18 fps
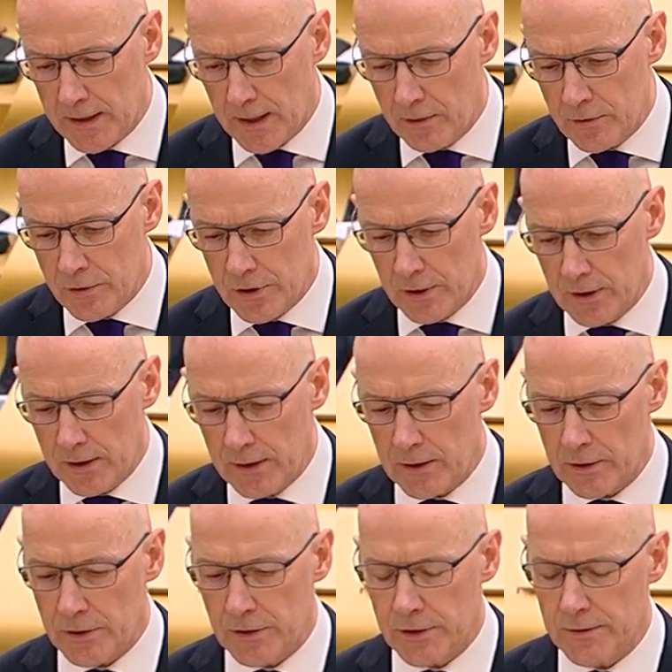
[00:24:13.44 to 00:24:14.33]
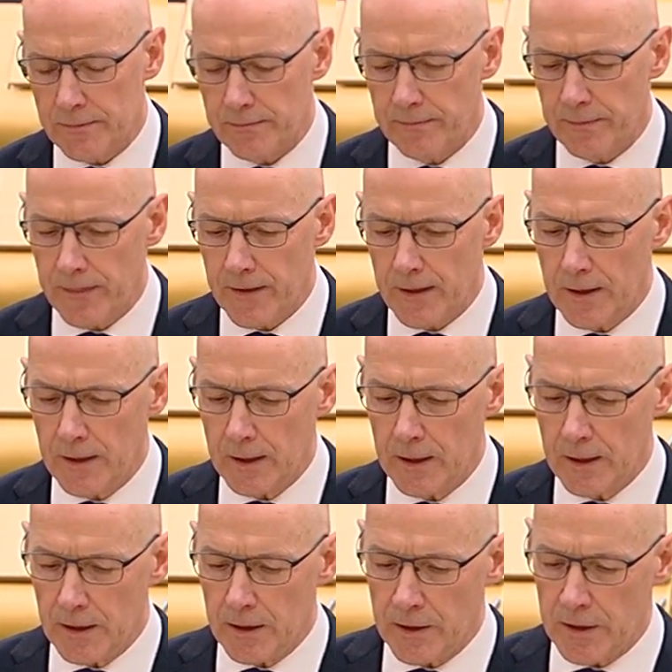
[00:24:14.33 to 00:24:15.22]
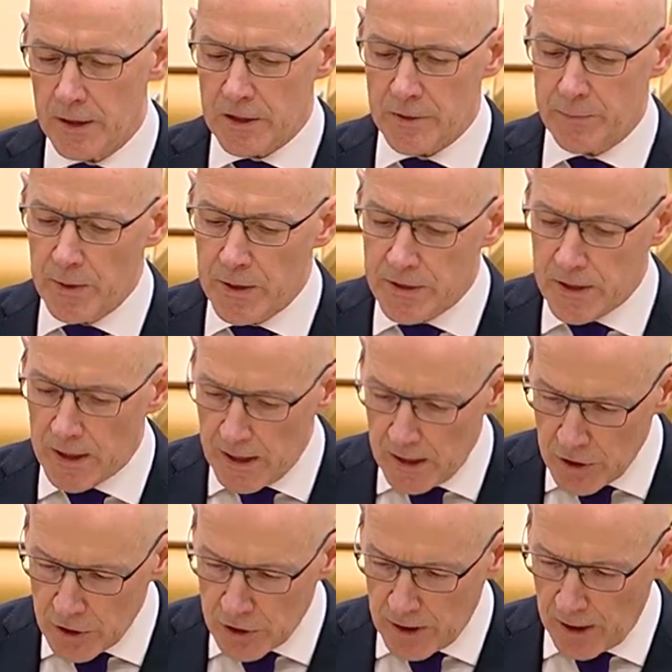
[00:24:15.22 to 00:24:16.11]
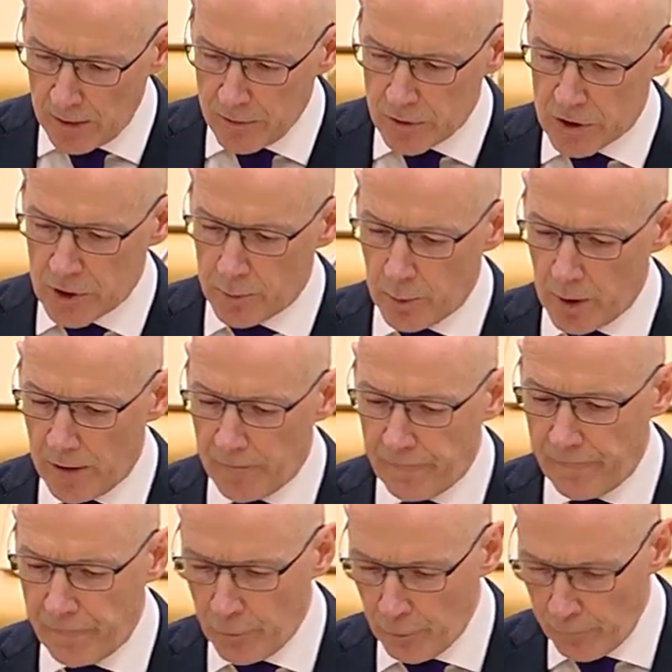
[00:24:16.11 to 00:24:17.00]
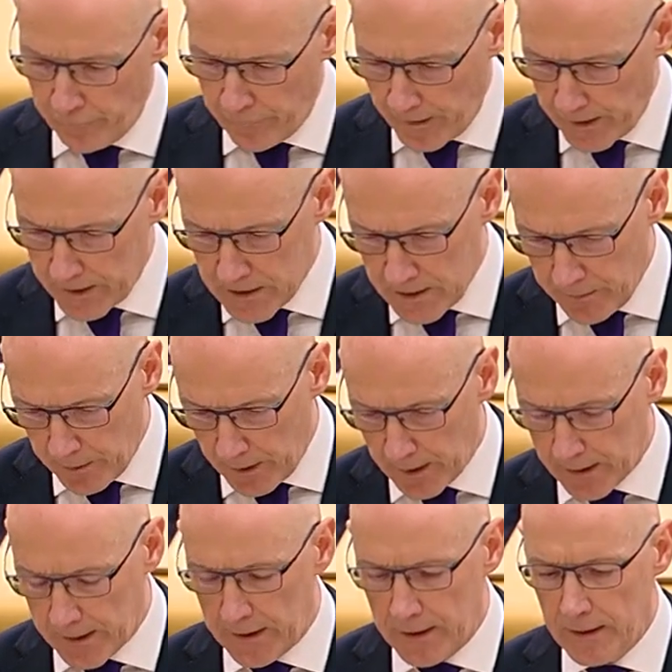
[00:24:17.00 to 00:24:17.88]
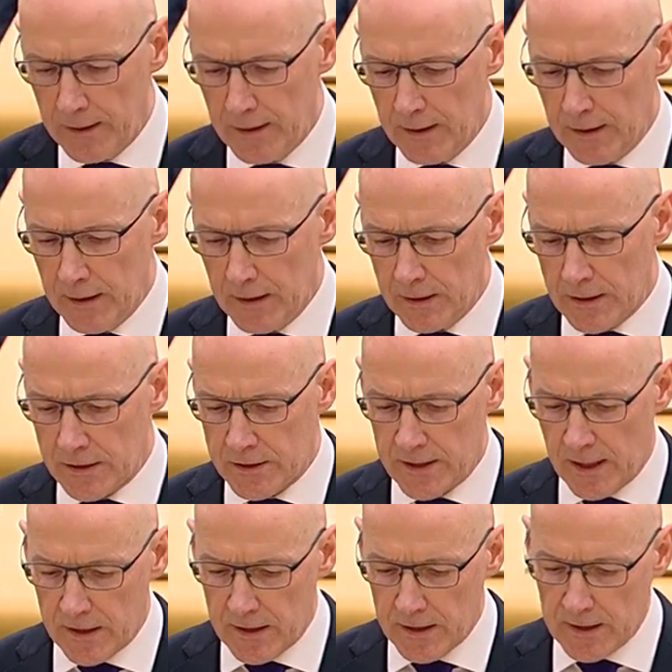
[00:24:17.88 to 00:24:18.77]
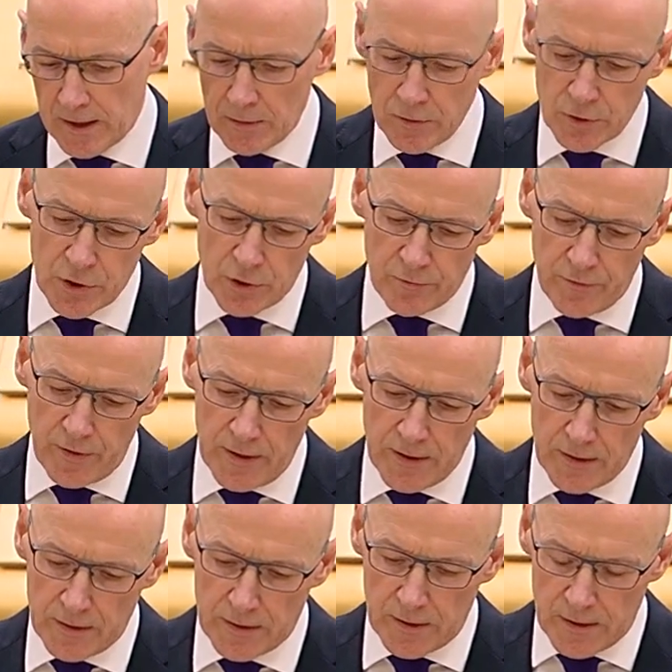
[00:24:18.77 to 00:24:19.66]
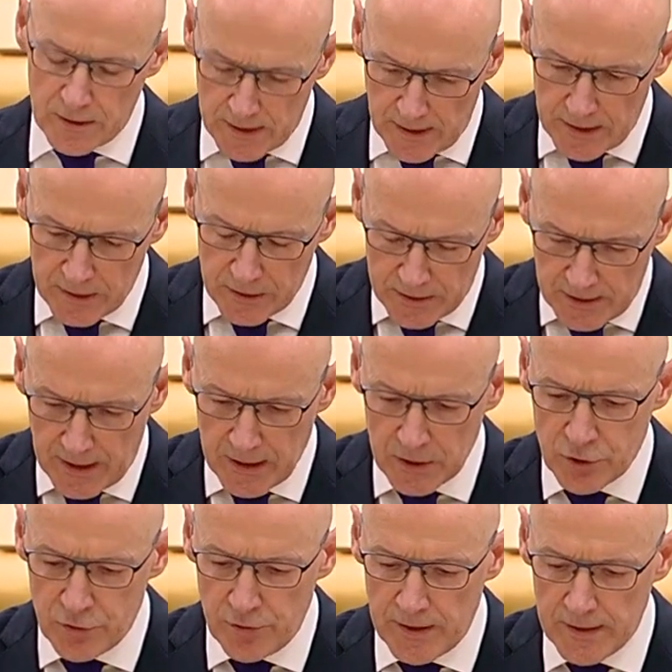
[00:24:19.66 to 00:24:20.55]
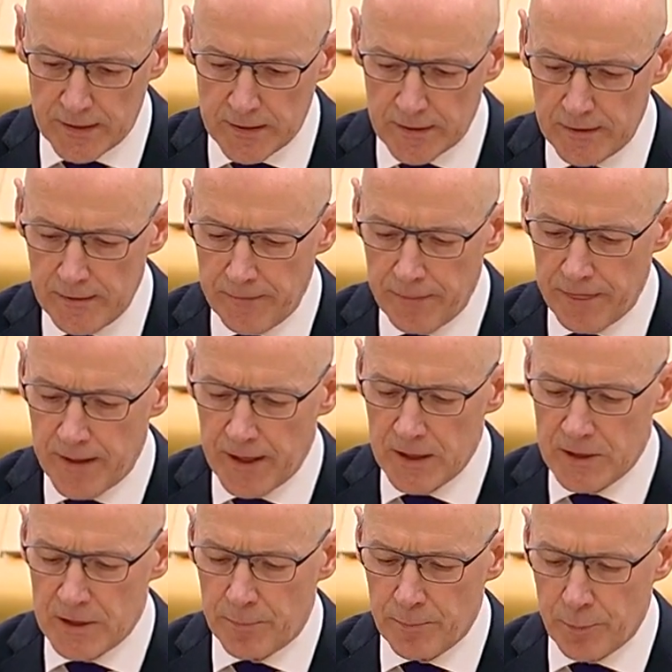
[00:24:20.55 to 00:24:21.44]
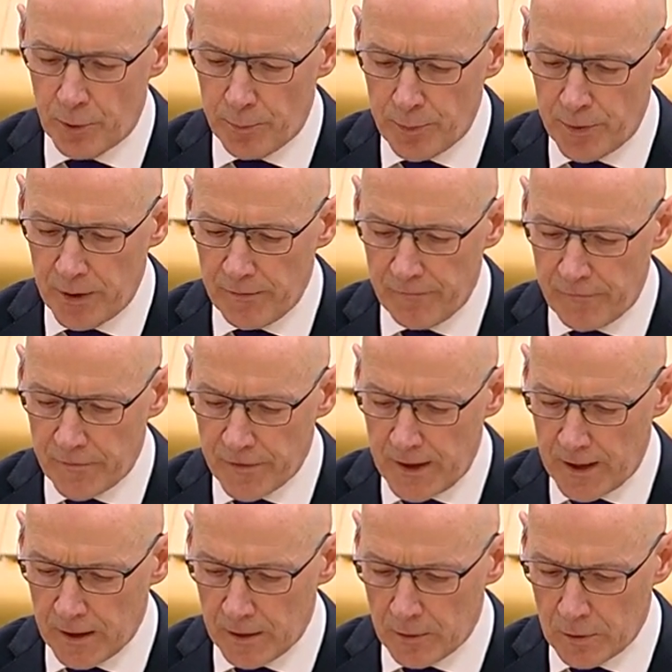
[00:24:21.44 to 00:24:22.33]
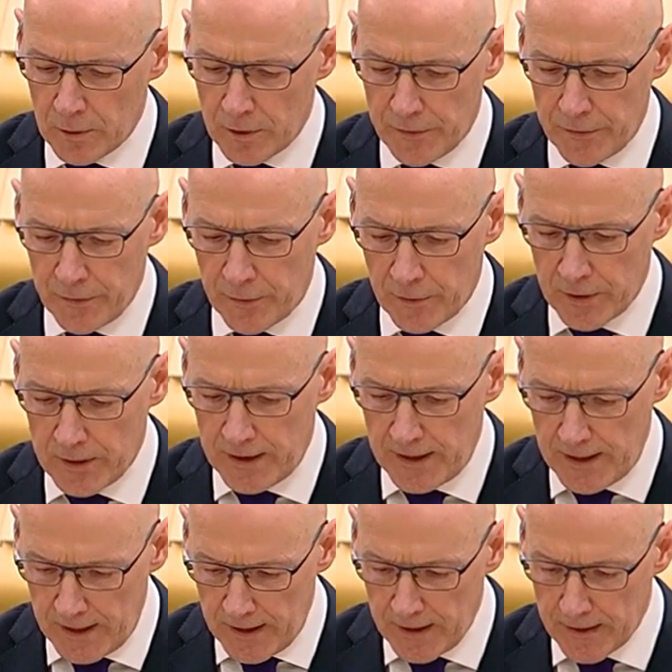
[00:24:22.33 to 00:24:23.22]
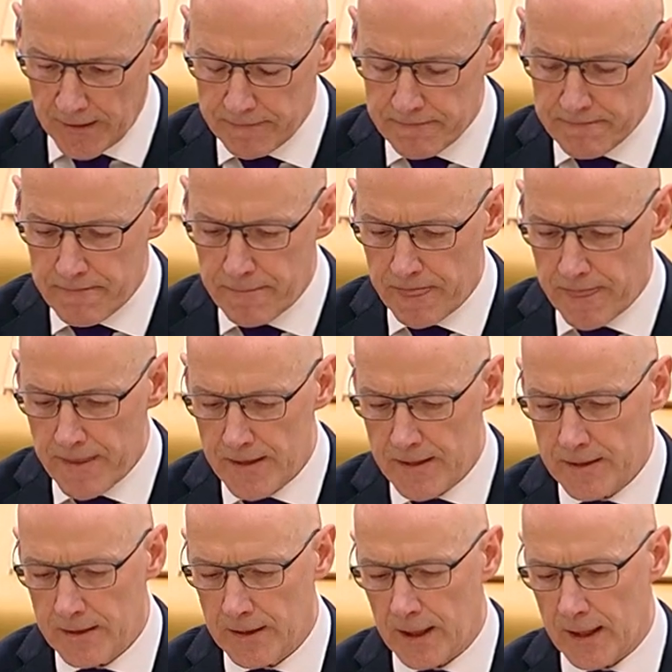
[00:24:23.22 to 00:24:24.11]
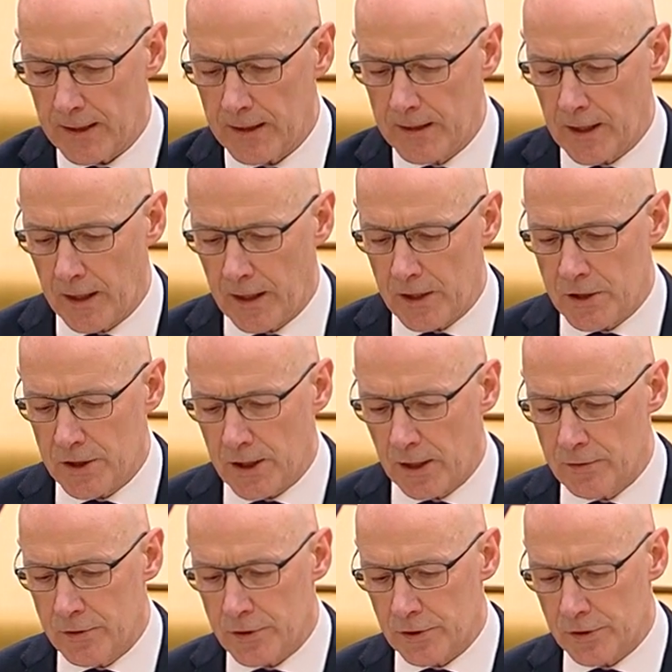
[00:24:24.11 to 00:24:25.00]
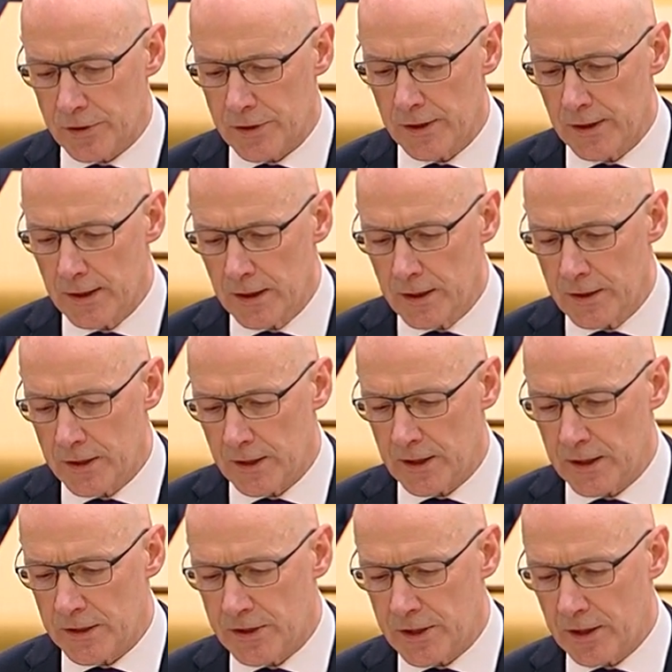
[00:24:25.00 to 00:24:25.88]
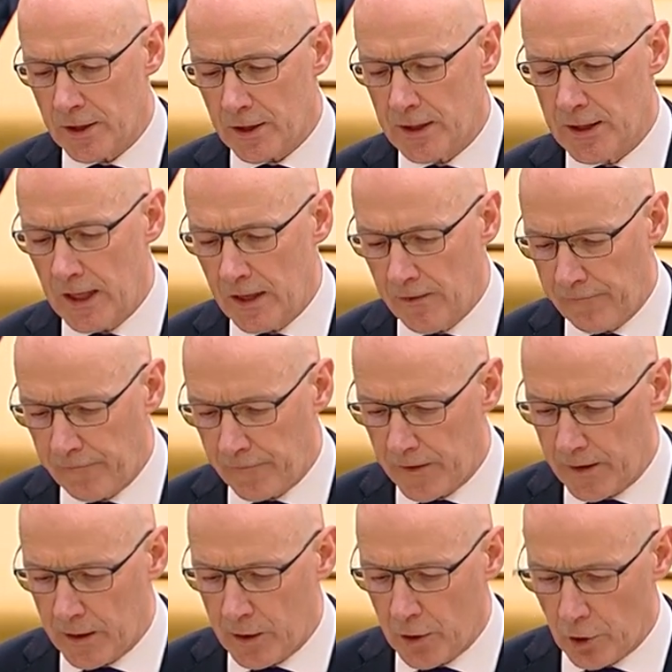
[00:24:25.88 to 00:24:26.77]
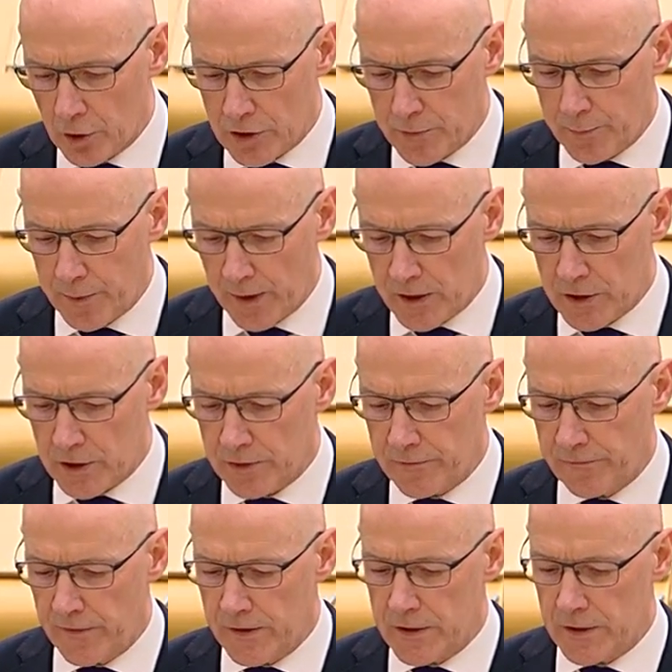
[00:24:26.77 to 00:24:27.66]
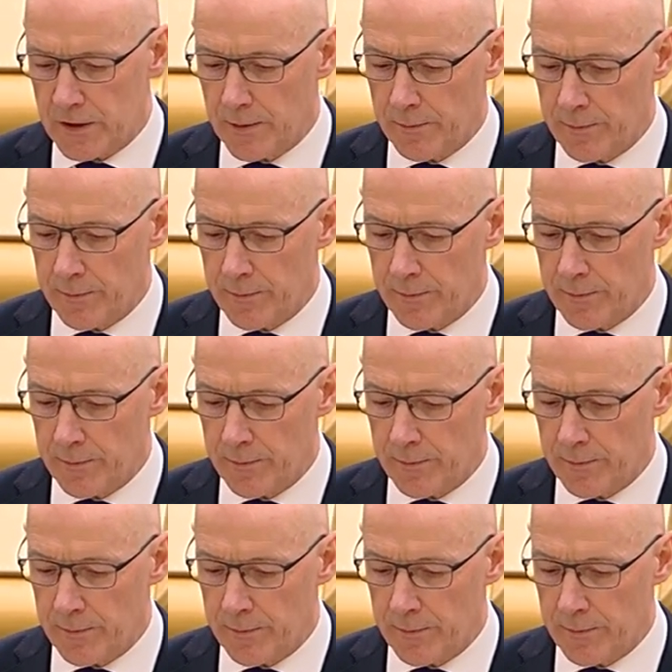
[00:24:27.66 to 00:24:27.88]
council leaders. This means that each council will have full flexibility to set the council rate, the tax rate that is appropriate for their local authority area. I encourage councils to consider carefully the cost pressures facing the